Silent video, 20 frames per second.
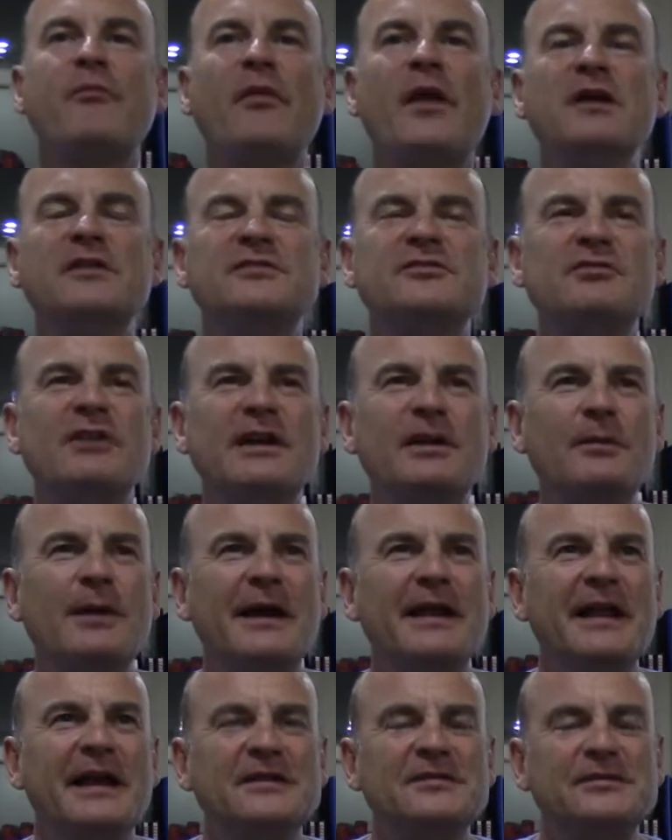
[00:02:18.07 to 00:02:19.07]
straight
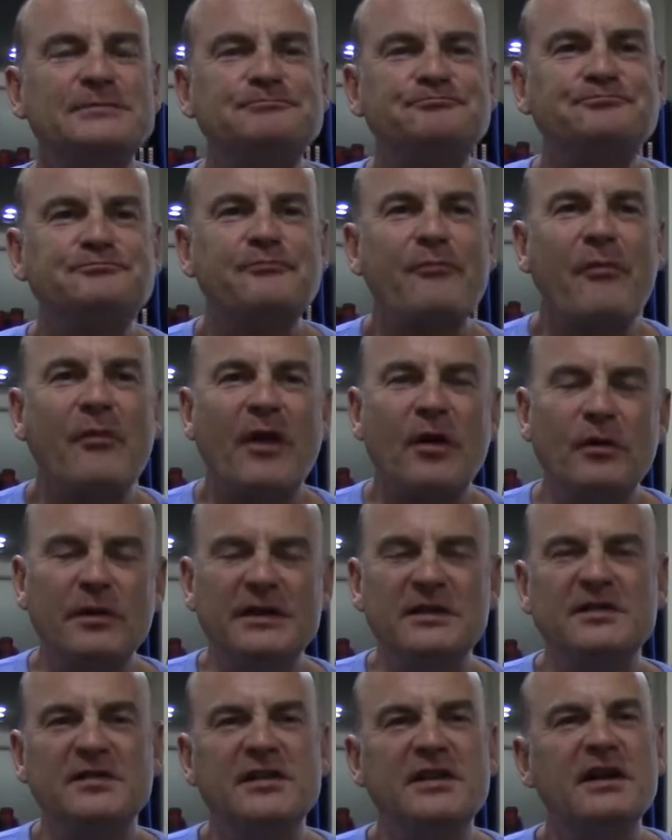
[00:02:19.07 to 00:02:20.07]
away that's got
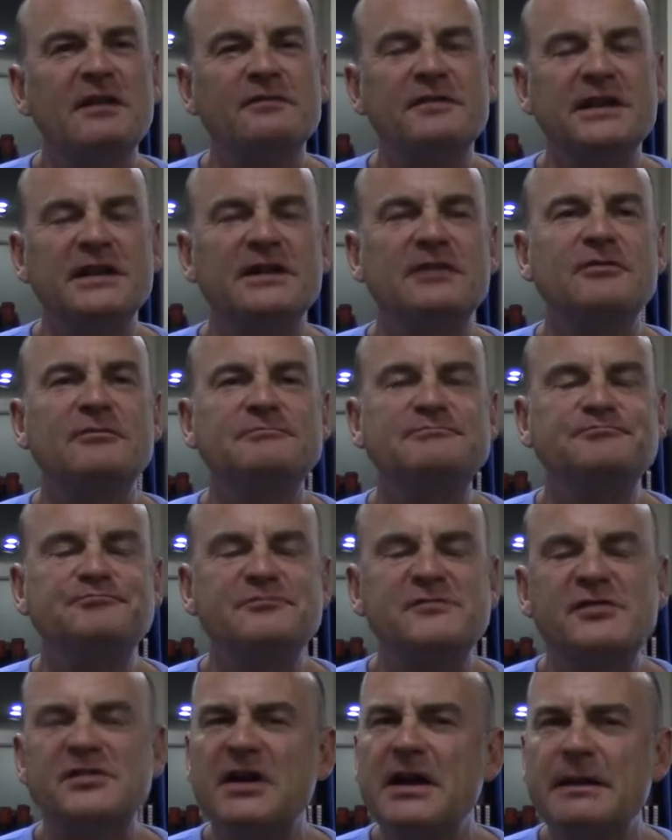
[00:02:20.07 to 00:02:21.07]
this lovely
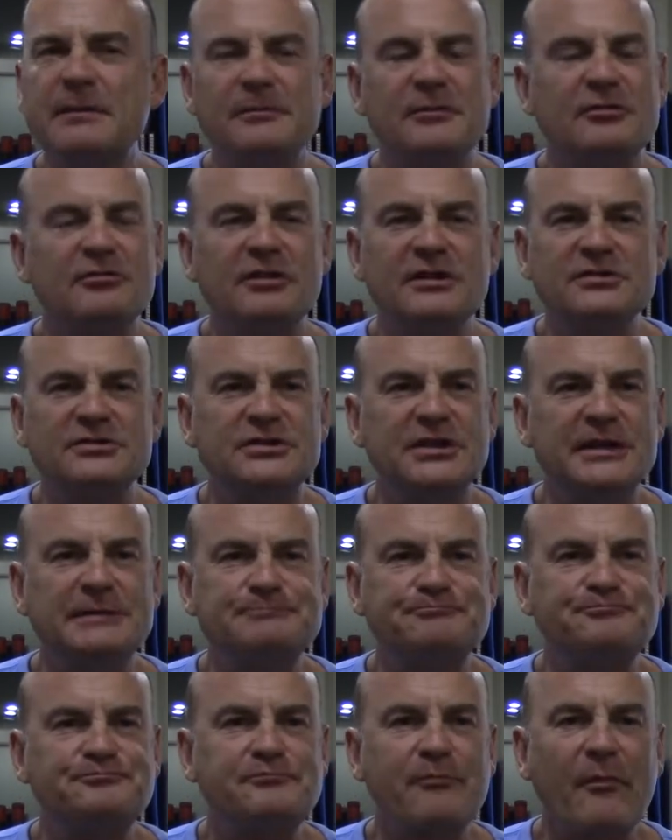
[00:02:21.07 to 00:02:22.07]
same
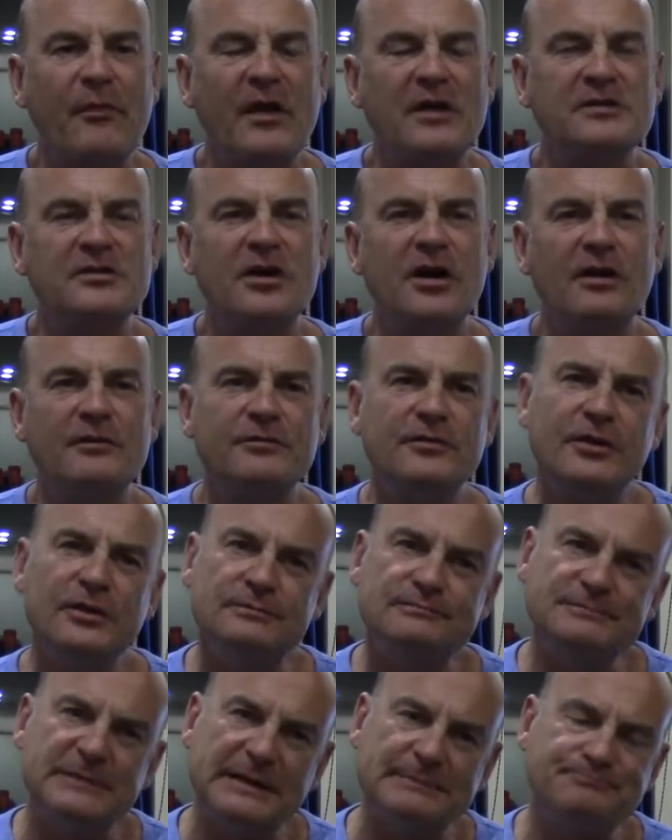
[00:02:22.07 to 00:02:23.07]
crunchy dark fruit,
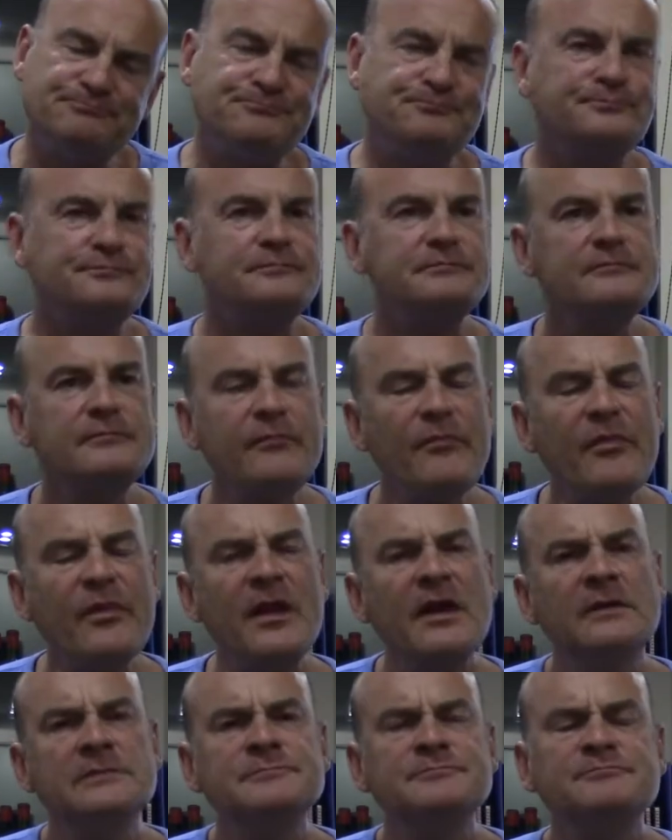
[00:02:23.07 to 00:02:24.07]
and then
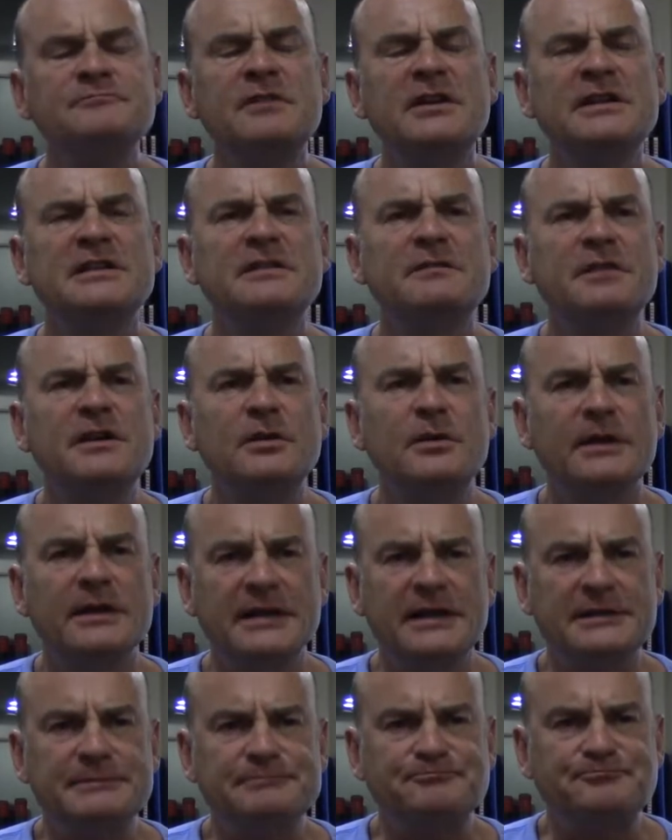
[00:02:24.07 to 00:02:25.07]
relatively
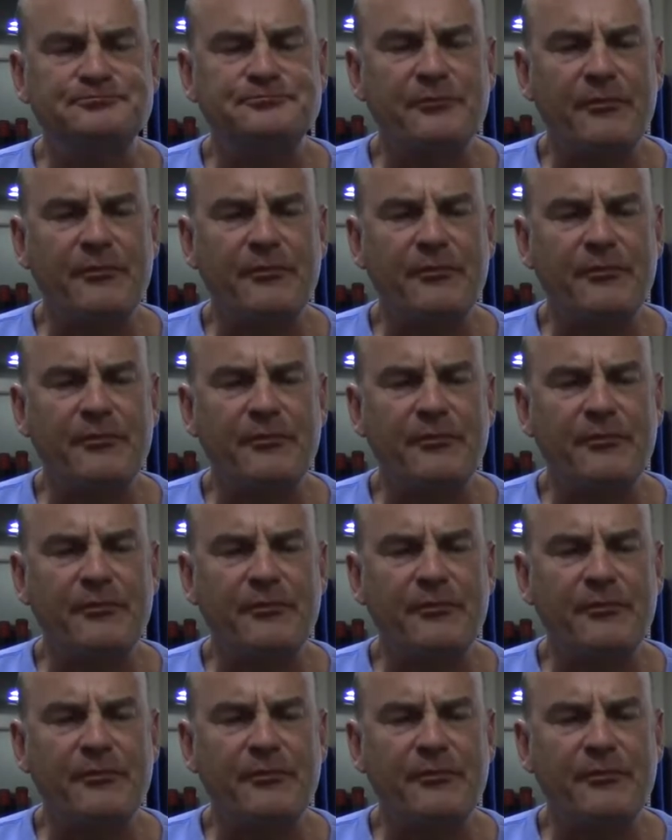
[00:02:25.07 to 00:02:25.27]
quickly